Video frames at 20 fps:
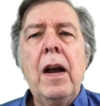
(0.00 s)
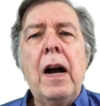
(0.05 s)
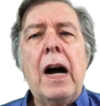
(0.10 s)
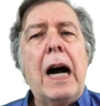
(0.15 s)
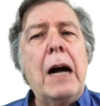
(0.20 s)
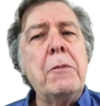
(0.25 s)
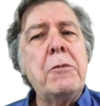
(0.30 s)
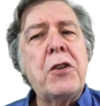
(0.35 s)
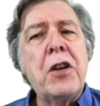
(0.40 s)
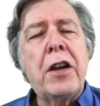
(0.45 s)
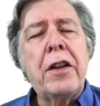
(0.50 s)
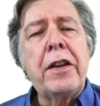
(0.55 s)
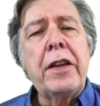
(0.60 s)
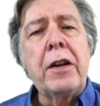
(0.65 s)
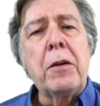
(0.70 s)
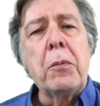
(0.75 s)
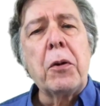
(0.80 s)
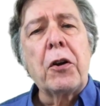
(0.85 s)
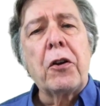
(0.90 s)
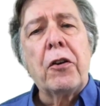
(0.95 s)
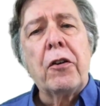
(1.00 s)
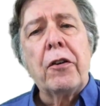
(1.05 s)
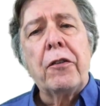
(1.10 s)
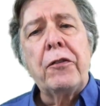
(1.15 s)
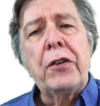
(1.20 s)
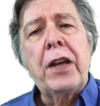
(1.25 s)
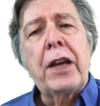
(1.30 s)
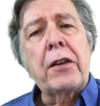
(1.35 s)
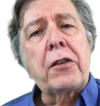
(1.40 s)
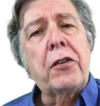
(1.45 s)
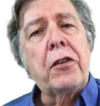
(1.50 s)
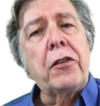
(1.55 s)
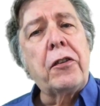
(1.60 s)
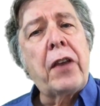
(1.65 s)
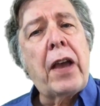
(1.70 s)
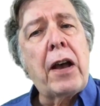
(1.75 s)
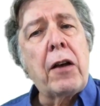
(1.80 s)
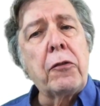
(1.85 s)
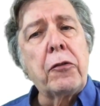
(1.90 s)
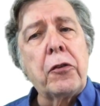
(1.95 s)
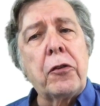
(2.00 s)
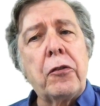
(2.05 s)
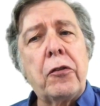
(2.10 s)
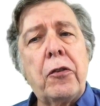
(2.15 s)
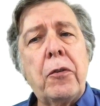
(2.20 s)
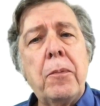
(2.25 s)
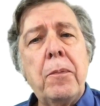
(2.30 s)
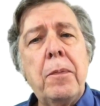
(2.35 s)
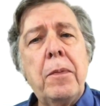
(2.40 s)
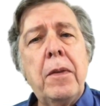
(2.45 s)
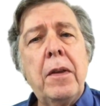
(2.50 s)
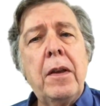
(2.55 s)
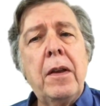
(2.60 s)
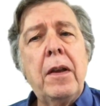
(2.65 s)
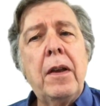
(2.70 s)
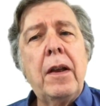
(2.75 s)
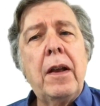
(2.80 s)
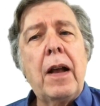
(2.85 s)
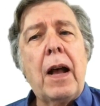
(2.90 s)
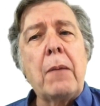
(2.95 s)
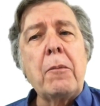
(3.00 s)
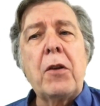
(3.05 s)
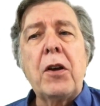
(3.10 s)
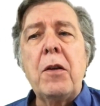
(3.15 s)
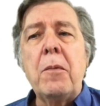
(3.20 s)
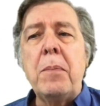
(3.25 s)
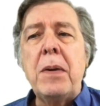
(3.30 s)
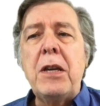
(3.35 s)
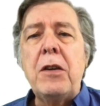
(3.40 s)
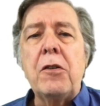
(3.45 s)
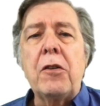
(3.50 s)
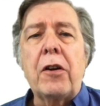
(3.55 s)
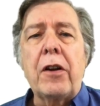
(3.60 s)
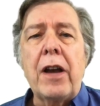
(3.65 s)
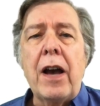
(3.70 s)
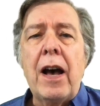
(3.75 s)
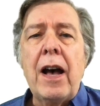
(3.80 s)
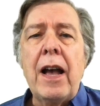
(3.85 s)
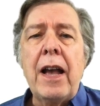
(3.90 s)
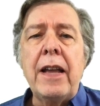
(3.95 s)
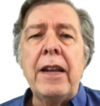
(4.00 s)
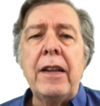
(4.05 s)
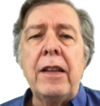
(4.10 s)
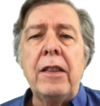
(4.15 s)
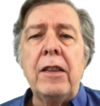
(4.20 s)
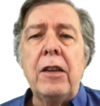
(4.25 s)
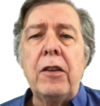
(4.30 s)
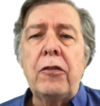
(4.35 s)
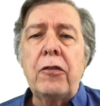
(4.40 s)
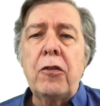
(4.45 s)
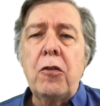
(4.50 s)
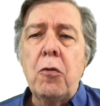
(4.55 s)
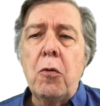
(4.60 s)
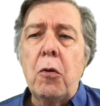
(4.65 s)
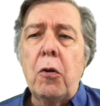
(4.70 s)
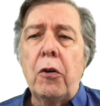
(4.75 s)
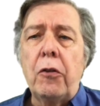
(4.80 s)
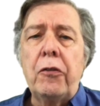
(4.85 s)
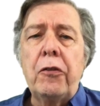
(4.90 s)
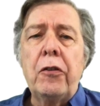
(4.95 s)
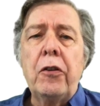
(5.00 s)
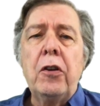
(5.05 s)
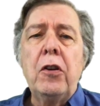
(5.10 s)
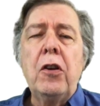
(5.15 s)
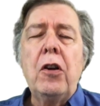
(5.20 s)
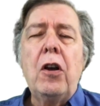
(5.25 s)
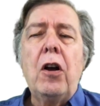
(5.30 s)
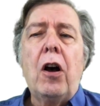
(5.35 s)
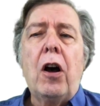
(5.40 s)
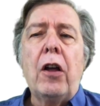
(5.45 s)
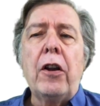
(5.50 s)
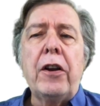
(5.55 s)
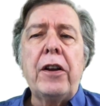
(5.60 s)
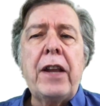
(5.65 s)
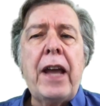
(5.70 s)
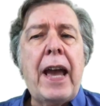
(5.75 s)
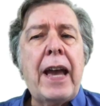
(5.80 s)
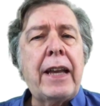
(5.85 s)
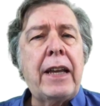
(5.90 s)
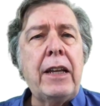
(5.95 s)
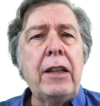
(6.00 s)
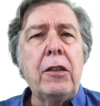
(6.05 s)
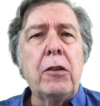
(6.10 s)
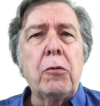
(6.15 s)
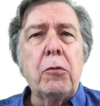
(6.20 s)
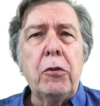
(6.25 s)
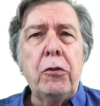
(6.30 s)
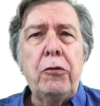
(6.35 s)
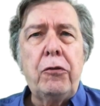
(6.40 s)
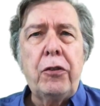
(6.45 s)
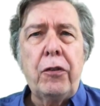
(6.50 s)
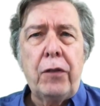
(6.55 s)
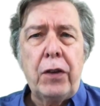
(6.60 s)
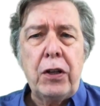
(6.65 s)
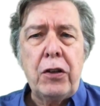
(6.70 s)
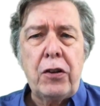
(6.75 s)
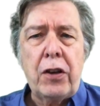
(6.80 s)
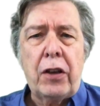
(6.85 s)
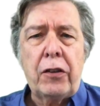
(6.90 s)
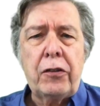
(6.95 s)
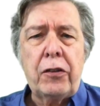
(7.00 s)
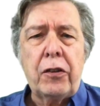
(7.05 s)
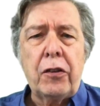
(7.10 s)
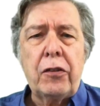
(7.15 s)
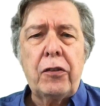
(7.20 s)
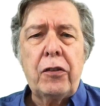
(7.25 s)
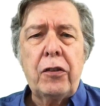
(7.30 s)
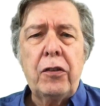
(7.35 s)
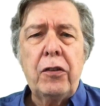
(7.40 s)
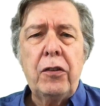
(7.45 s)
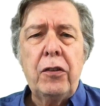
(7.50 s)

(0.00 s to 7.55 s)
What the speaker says: I'm John Henneberger of Texas Housers. I'm going to be your guide in this course on attacking the roots of injustice.